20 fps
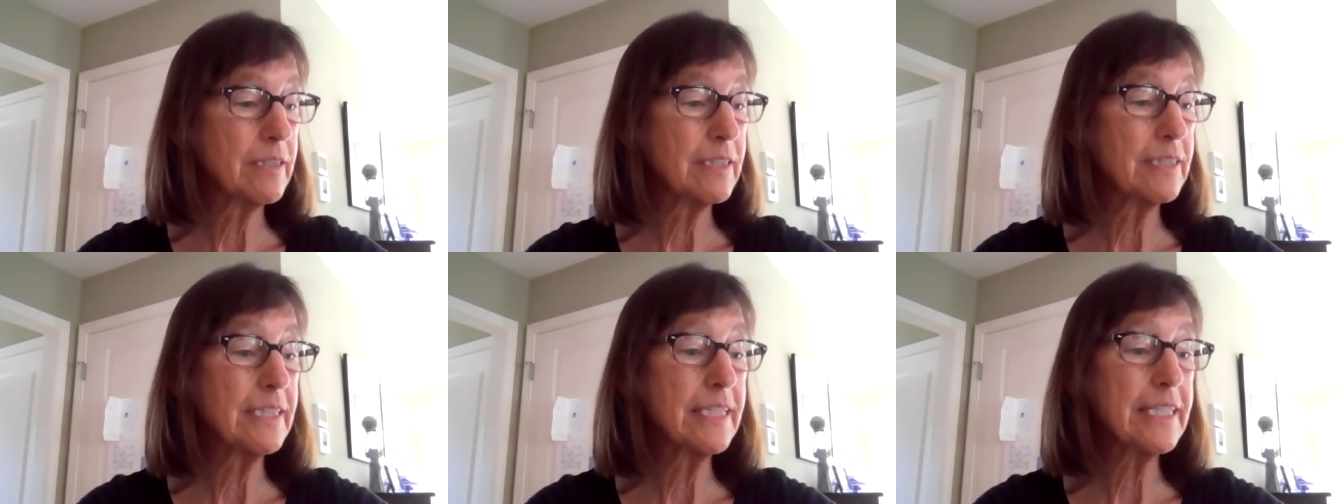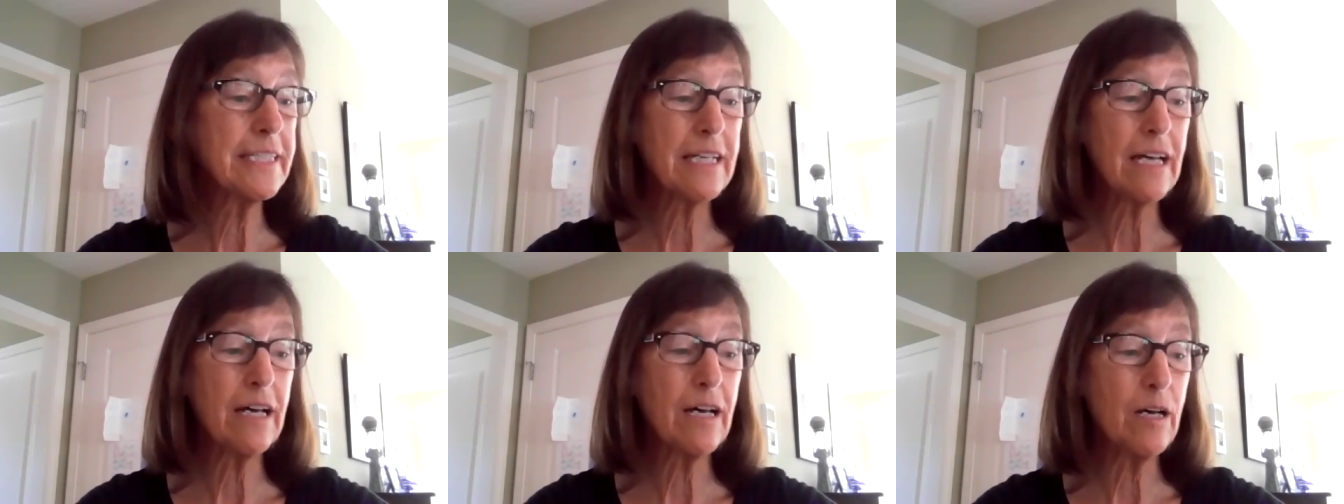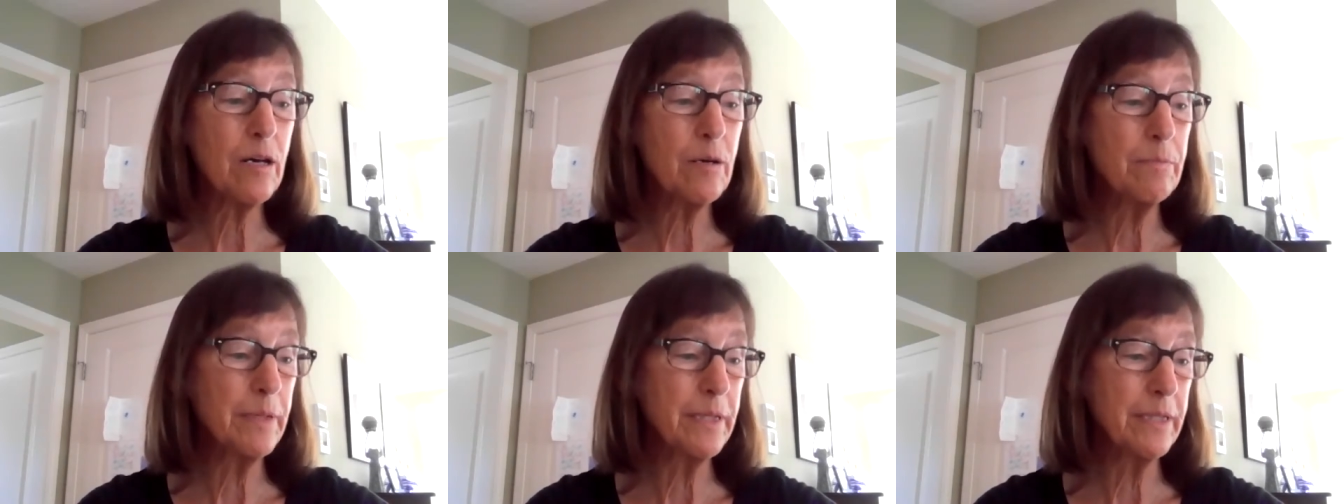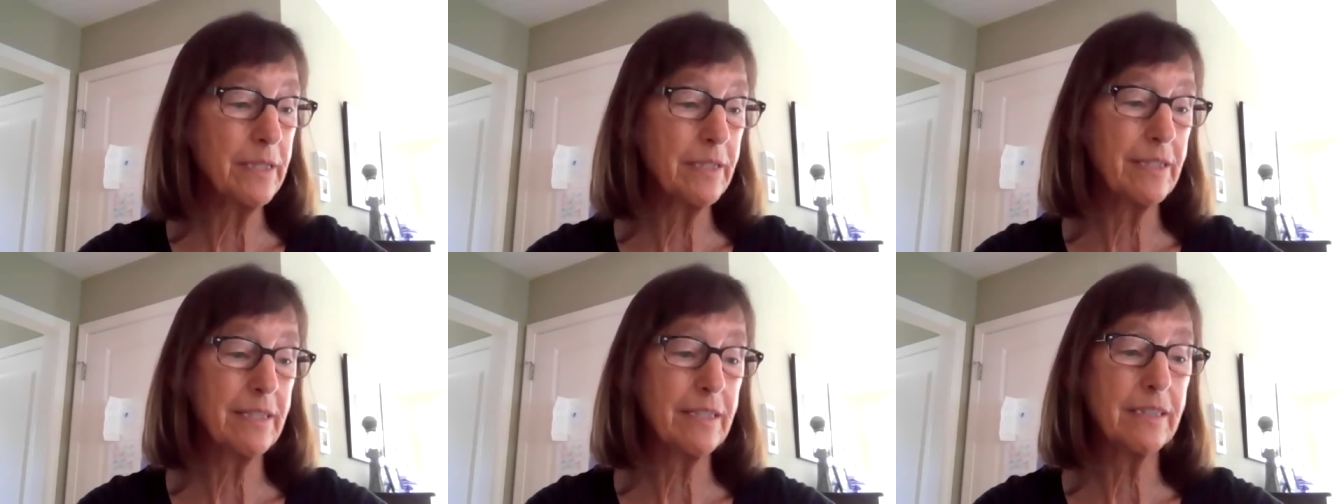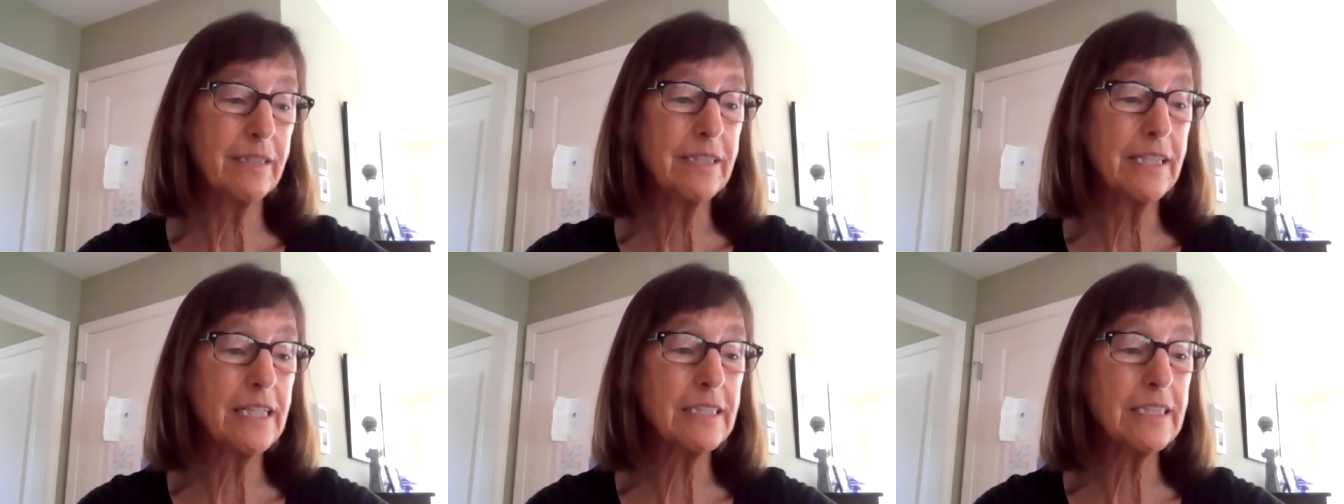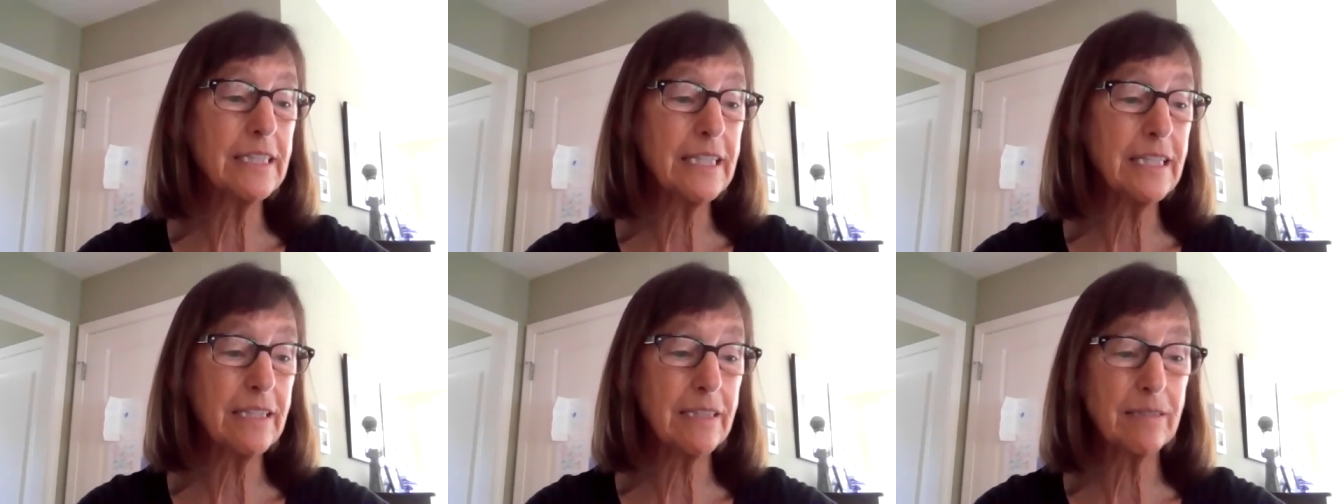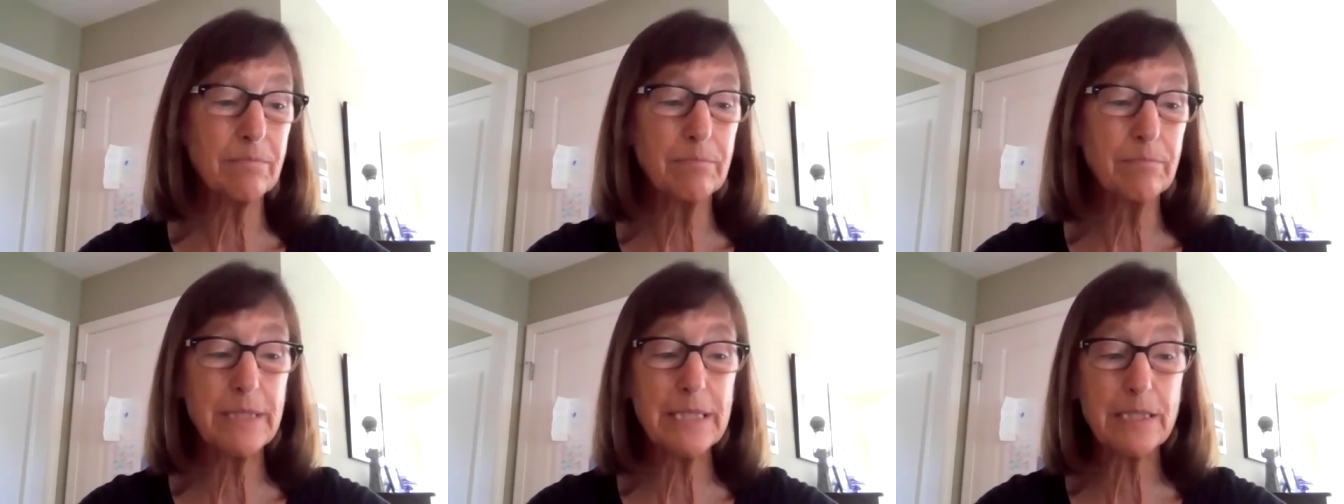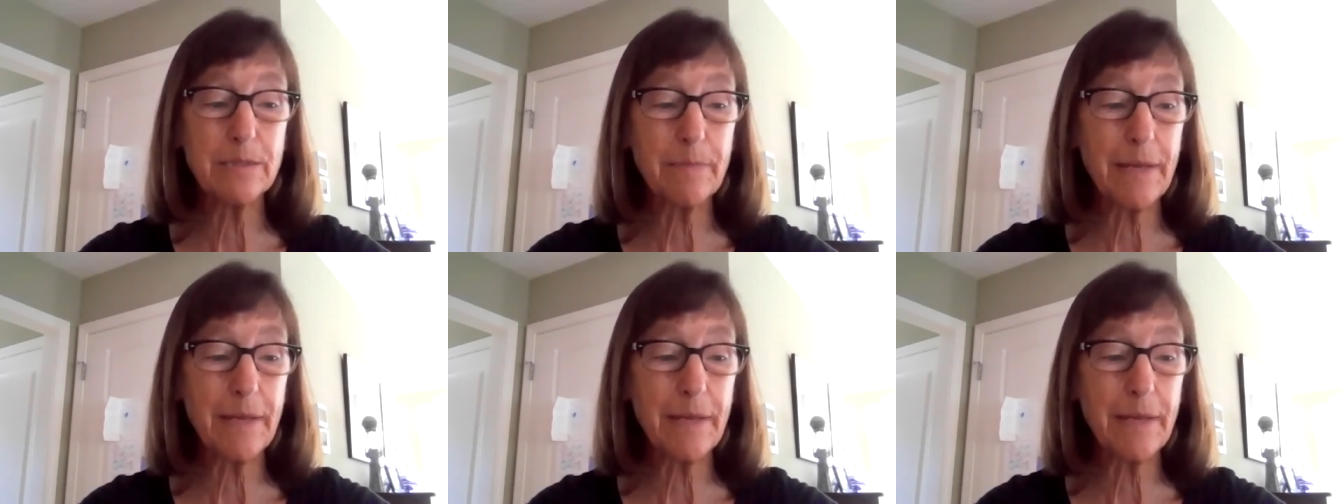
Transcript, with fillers: Lit Hub, Lilith, Ms.